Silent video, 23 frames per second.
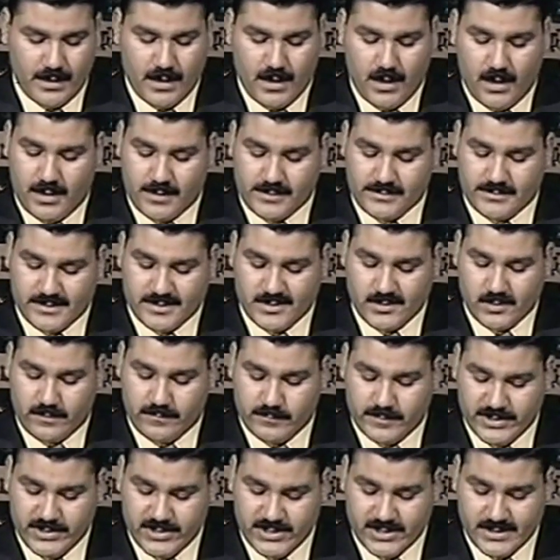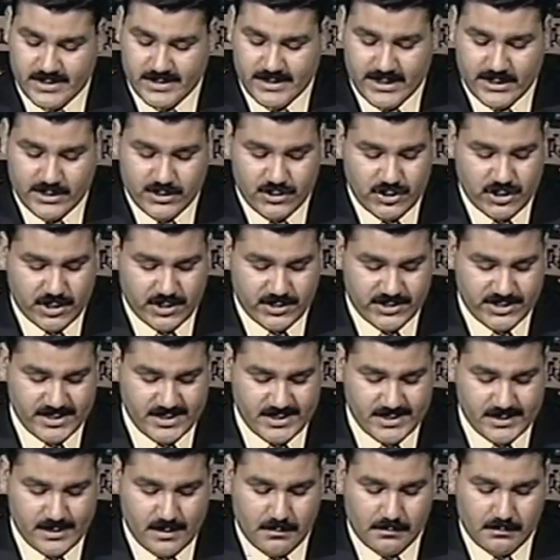Hundreds of bridges,
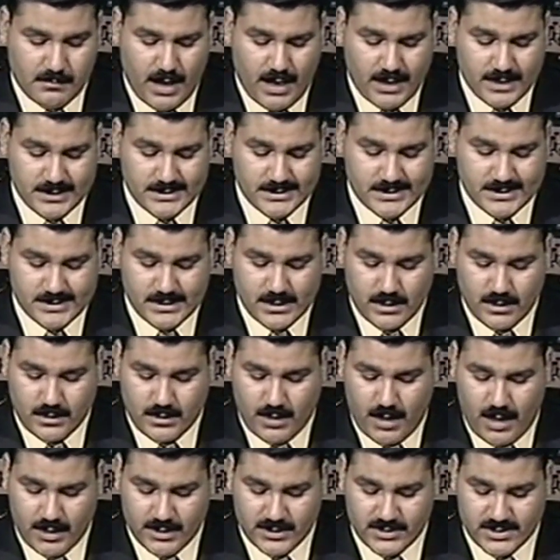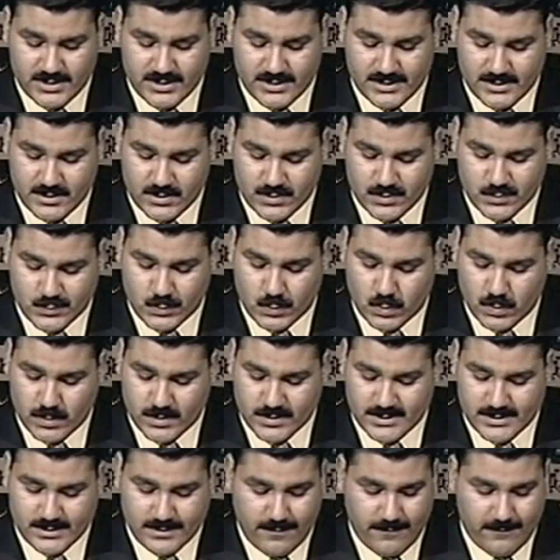churches, mosques, colleges,
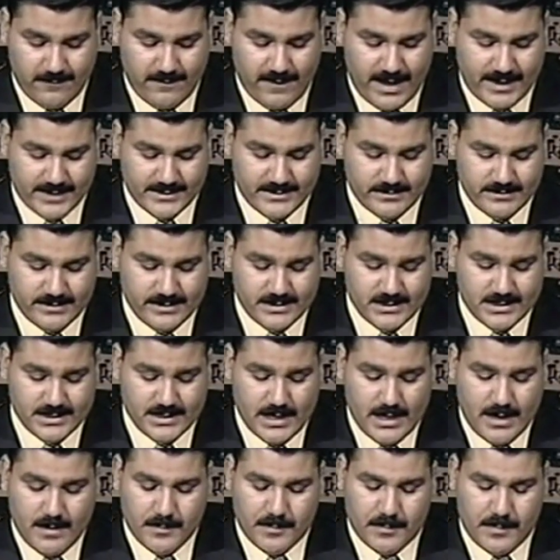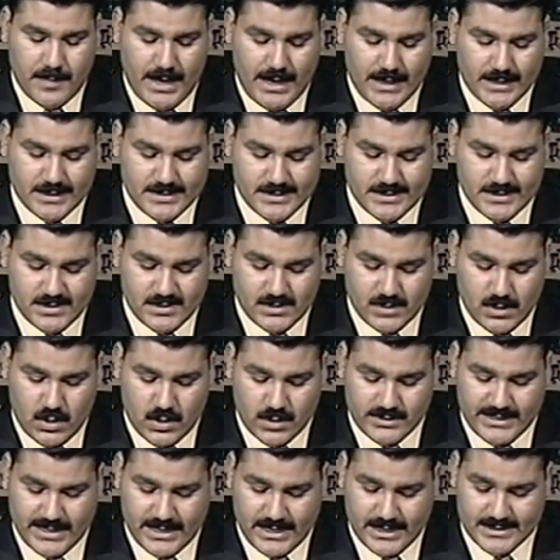schools, factories, palaces,
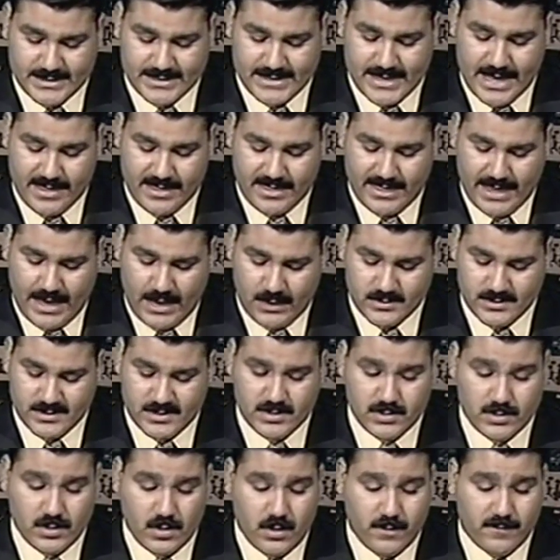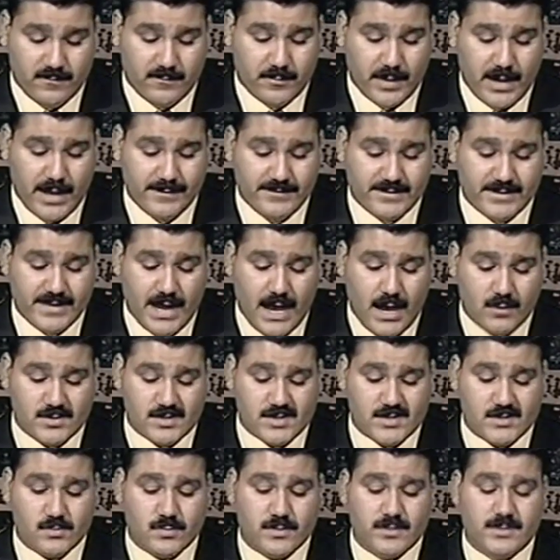hotels, and thousands of private
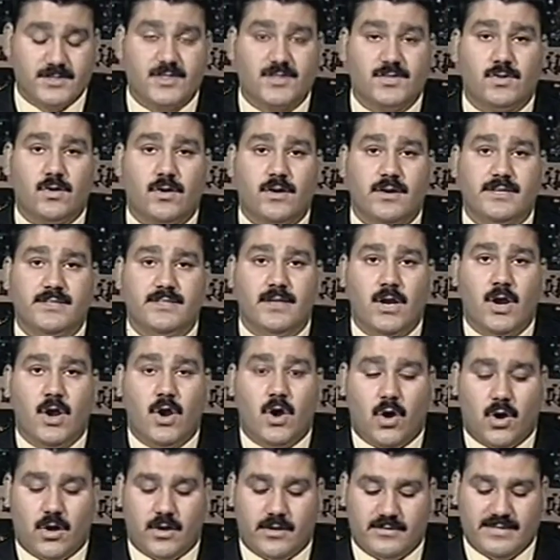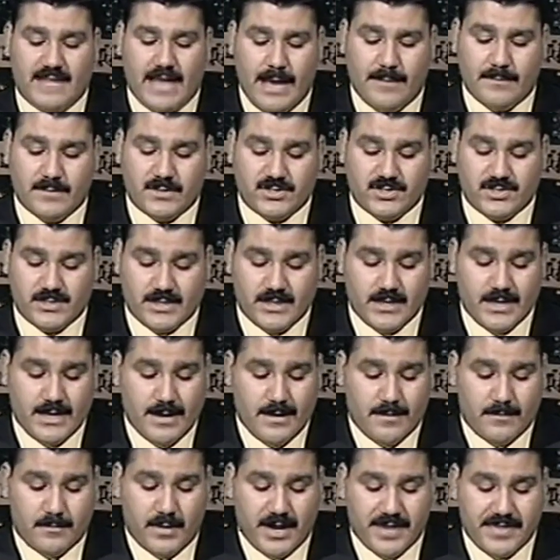houses were destroyed or damaged
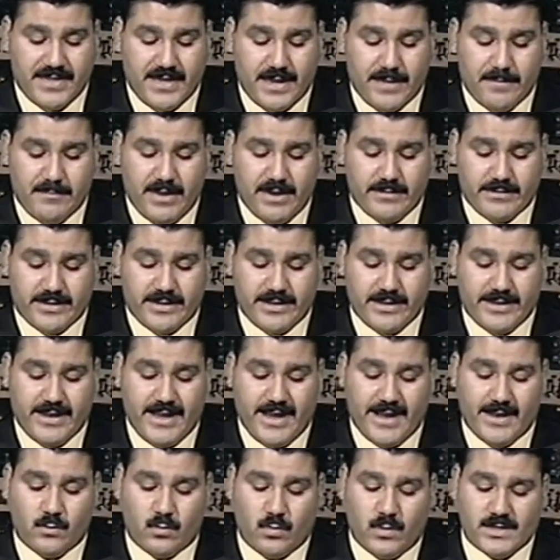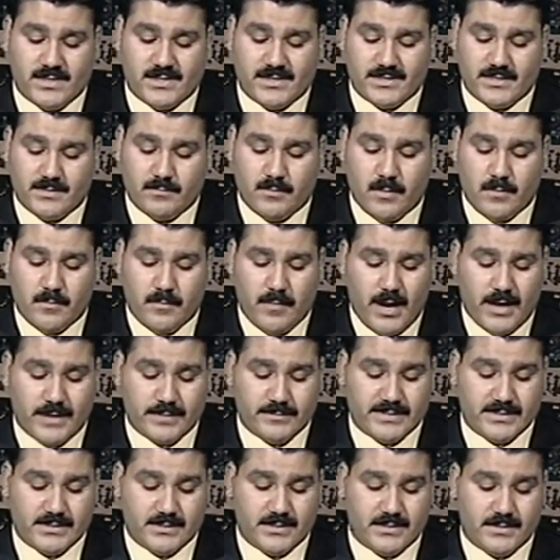by the American and Western
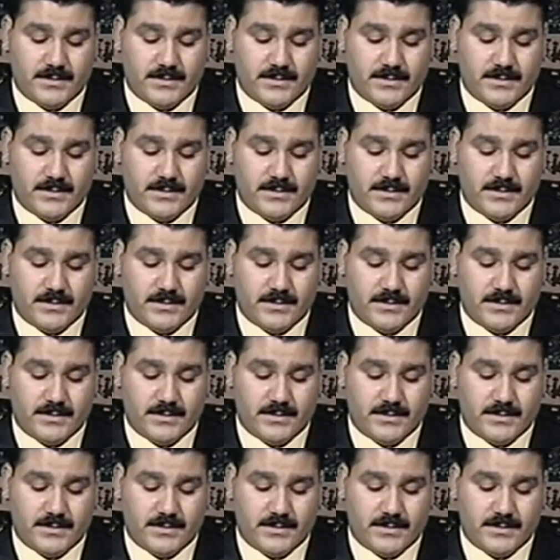bombardment,